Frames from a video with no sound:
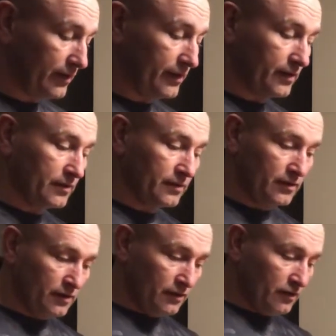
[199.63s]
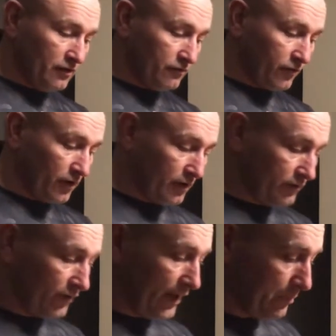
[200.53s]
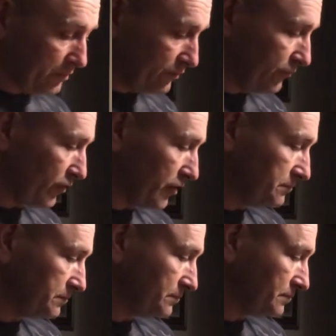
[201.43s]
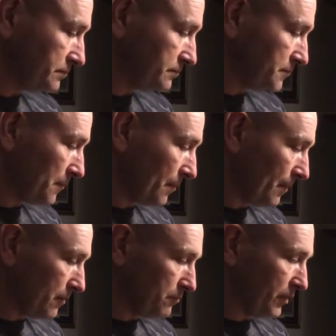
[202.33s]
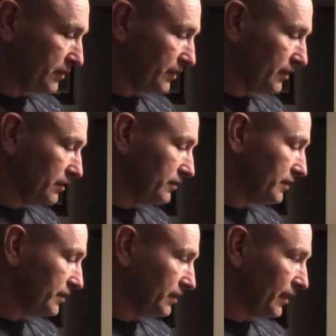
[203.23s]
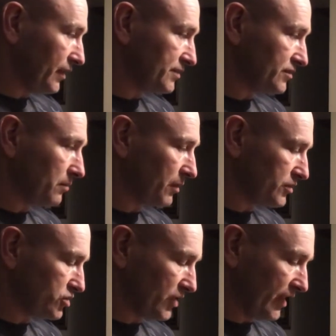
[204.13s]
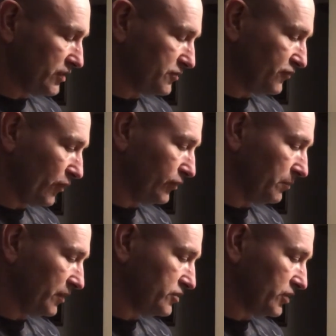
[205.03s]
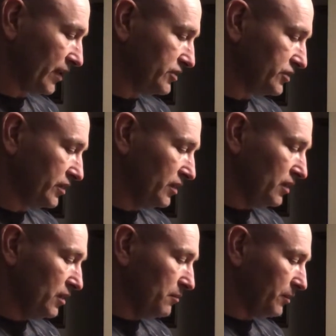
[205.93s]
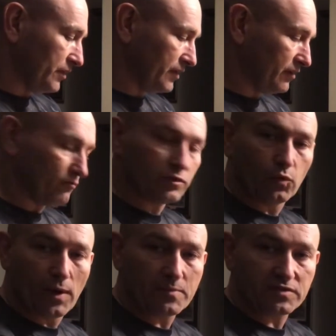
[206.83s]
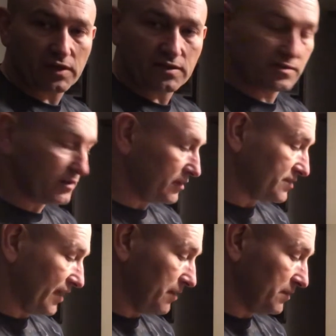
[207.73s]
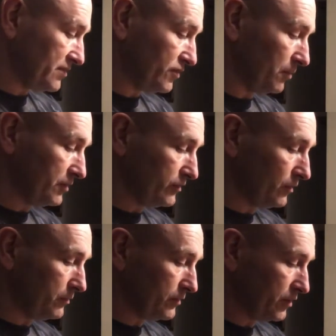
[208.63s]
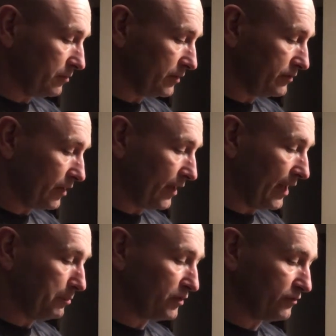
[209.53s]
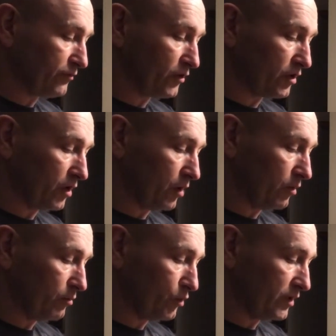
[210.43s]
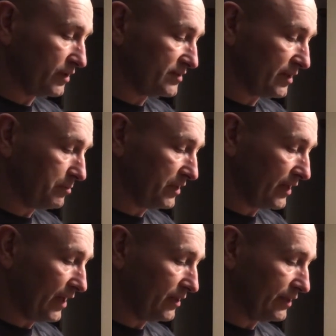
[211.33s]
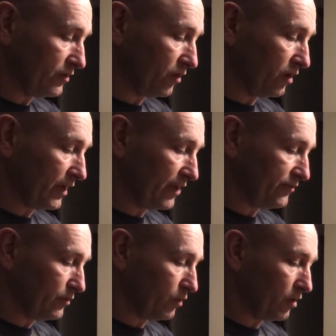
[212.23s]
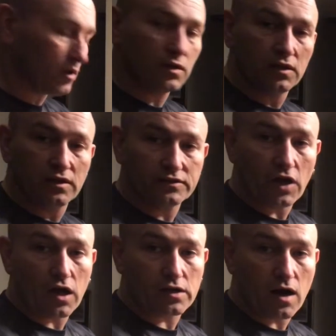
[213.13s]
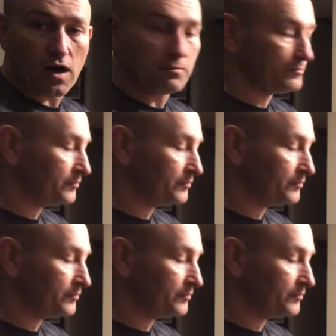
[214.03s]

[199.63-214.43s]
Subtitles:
here for Epler Fur, but his number has changed, phone number has changed, but the website is still the same. It's www.eplerfur, all one word. It's EPLERFUR.com.